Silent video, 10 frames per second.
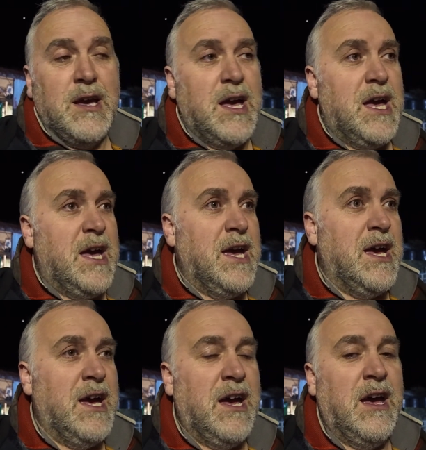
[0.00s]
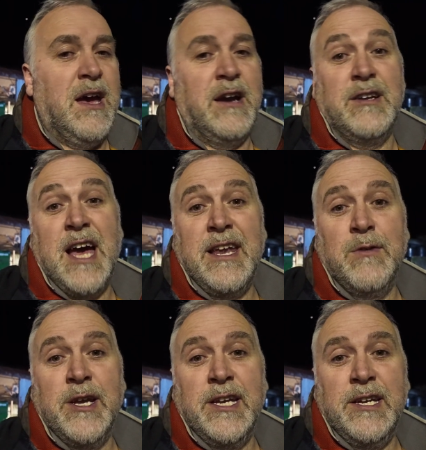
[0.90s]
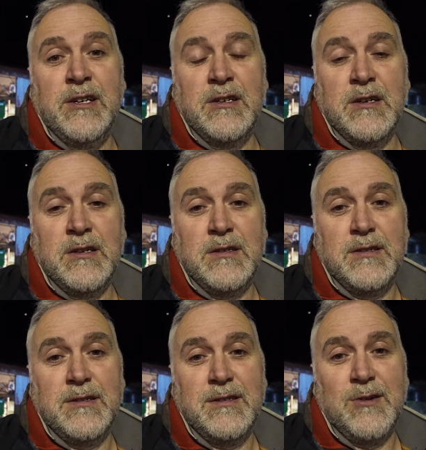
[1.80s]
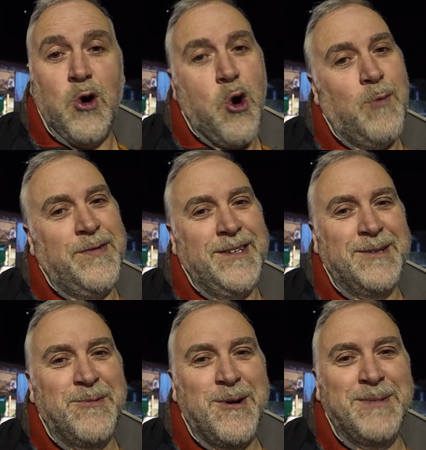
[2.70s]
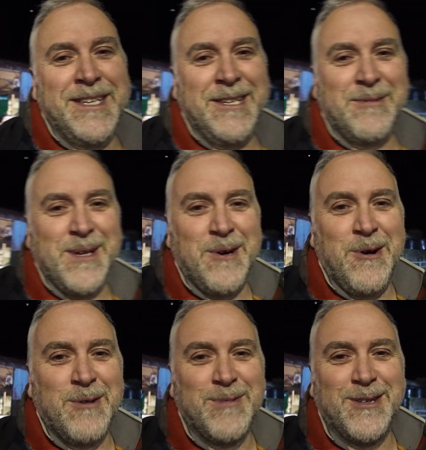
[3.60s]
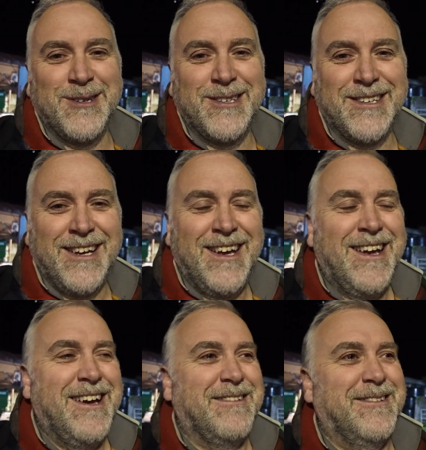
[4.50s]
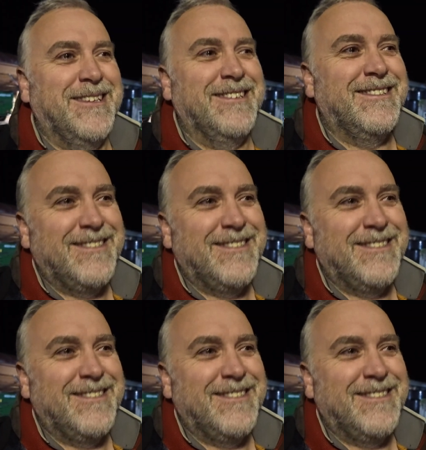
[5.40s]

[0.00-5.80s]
Are they anywhere near? Hopefully they won't be near me own, but look at, we'll